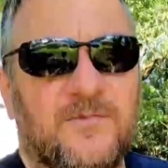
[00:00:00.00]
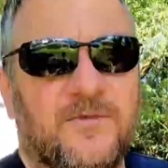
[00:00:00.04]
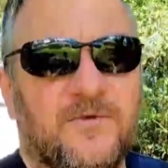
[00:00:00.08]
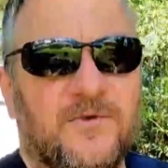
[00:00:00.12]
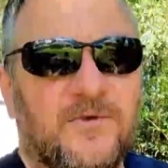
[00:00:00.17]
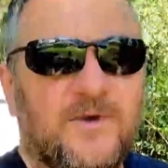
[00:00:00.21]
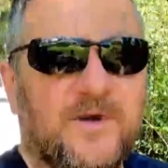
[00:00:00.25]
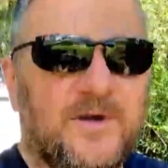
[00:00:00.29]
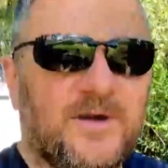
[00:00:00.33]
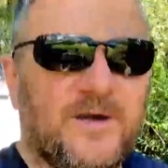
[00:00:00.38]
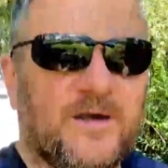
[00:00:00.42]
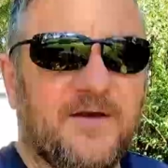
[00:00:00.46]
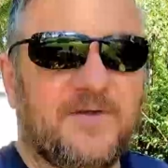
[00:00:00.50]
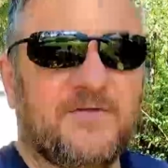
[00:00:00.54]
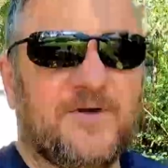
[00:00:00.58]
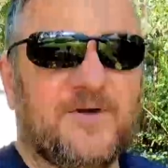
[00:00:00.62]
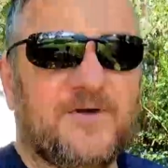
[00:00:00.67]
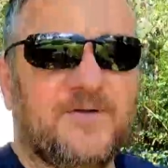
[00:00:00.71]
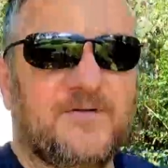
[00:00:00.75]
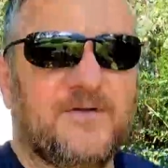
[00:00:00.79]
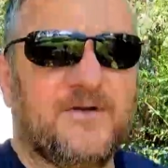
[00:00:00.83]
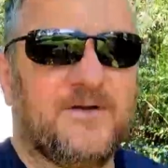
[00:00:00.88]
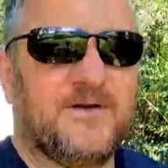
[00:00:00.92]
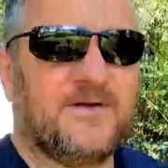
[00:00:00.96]
30 days,
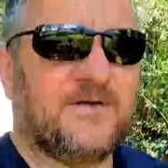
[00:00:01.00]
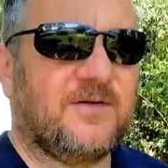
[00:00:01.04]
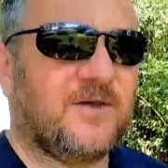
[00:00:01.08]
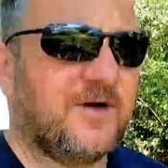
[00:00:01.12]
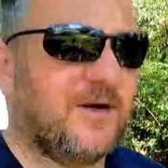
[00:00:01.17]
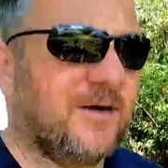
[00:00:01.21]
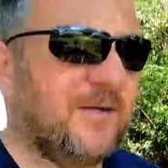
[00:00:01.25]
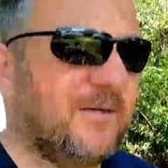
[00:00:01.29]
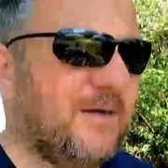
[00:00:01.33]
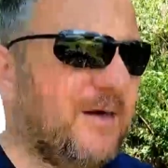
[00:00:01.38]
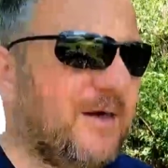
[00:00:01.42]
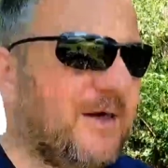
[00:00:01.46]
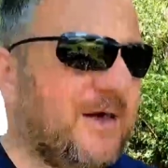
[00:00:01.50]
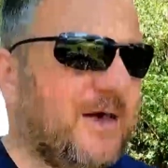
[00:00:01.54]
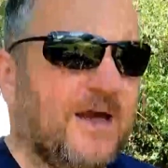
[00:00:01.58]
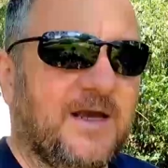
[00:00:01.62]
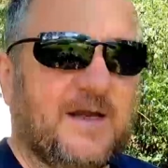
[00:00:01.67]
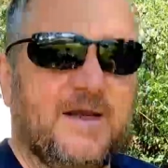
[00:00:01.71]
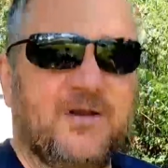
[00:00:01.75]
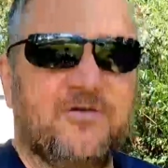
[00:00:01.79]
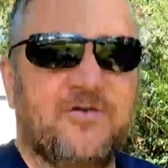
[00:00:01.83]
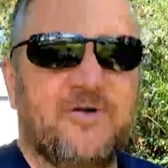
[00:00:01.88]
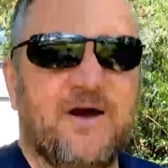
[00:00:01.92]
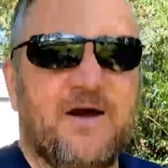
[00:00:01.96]
like it's at a time,
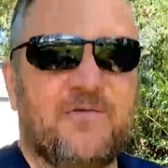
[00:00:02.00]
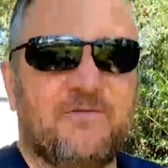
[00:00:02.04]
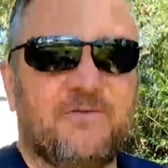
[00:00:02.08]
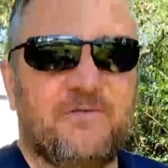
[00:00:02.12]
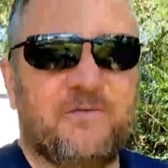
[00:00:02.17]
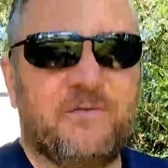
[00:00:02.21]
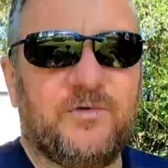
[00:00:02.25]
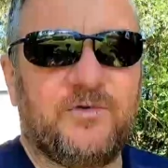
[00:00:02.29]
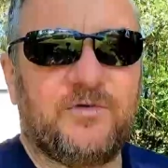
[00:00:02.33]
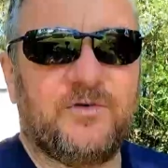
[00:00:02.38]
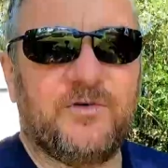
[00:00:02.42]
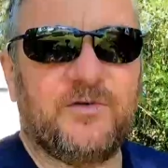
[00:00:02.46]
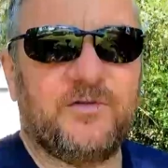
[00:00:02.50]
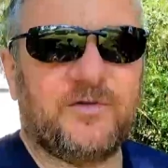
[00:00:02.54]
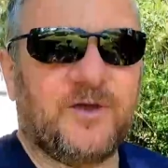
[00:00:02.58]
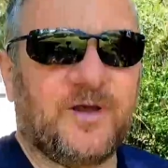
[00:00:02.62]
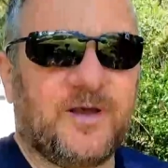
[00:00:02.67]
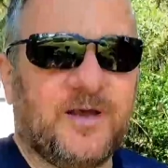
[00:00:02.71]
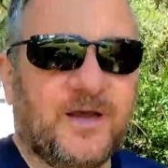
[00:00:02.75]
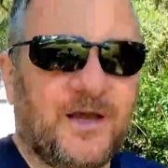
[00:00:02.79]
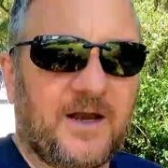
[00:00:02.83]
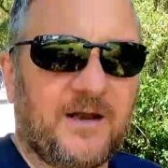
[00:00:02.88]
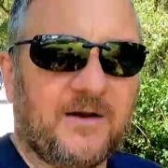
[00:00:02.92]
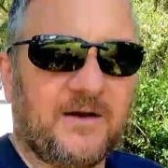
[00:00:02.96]
and he travels with just
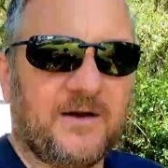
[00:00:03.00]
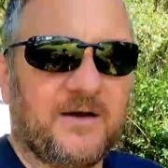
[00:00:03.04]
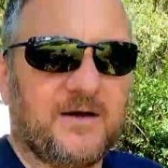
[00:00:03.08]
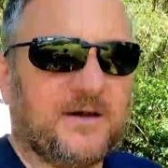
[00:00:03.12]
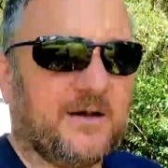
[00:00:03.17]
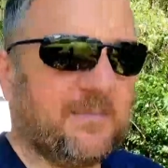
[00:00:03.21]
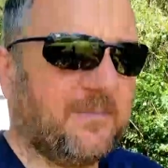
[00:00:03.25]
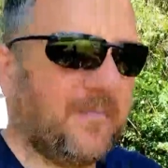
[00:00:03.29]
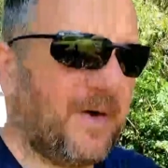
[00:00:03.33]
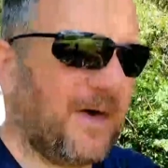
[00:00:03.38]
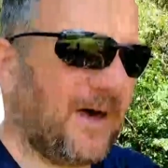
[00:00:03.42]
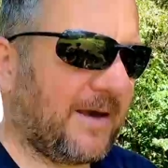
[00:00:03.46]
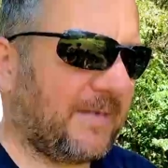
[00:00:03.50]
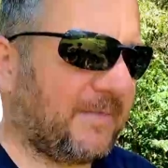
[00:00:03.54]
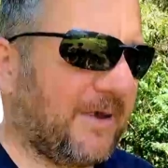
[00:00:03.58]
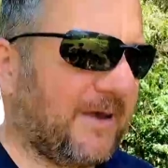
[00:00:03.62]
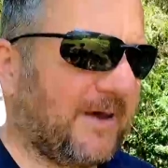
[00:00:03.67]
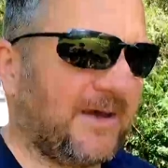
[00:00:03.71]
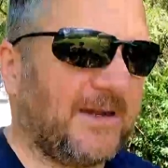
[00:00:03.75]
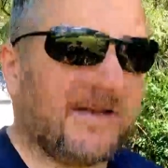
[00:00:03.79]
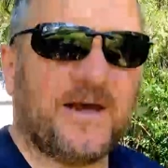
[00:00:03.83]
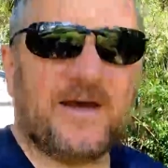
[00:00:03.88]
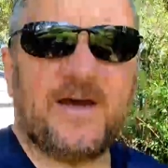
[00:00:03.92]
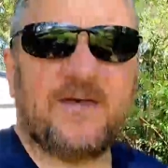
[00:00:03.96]
a carry-on, a
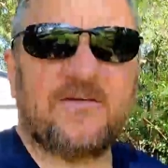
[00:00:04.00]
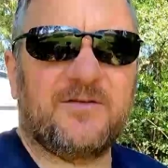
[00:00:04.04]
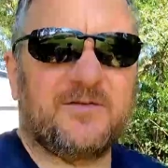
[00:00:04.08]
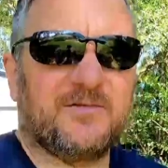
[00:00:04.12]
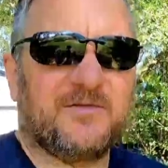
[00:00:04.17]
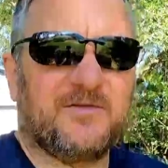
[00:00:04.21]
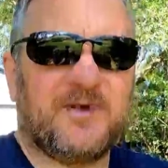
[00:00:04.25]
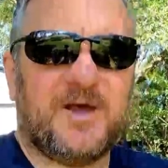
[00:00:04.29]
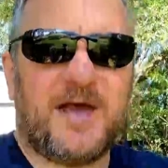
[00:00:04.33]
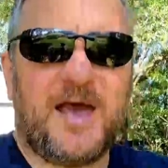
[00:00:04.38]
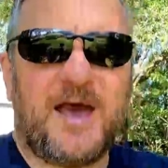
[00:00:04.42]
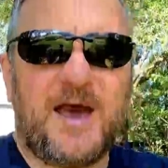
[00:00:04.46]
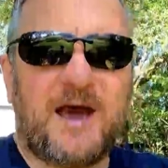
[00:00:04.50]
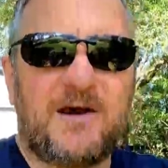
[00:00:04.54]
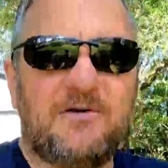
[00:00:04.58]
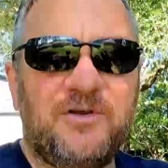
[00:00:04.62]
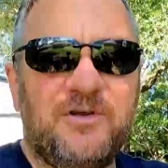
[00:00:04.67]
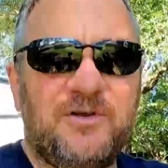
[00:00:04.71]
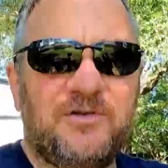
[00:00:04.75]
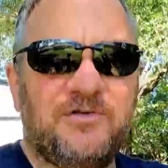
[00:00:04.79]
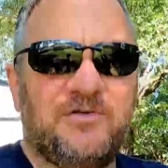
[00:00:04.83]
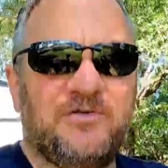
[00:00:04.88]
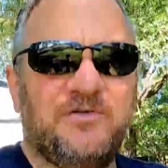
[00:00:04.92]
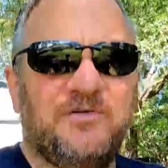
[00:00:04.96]
backpack. And I asked him, I was like, how
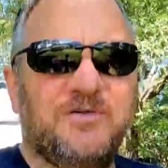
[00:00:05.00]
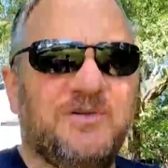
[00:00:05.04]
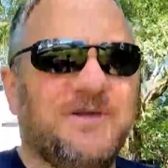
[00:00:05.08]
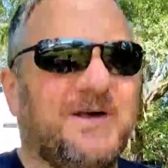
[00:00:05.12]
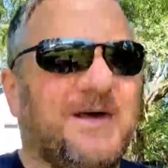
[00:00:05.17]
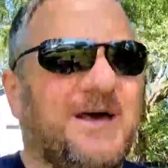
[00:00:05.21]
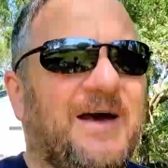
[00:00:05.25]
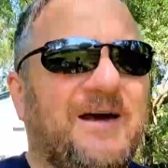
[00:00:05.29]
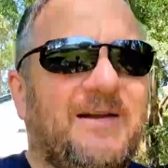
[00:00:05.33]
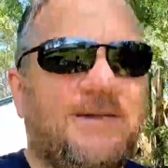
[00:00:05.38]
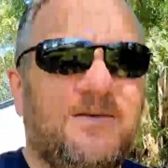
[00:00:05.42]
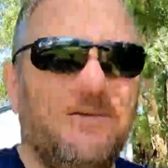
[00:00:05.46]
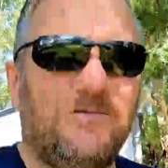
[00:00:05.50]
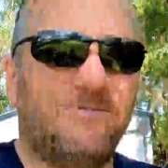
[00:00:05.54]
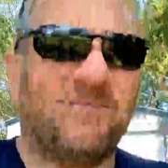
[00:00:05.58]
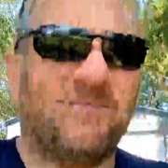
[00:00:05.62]
do you do that? How do you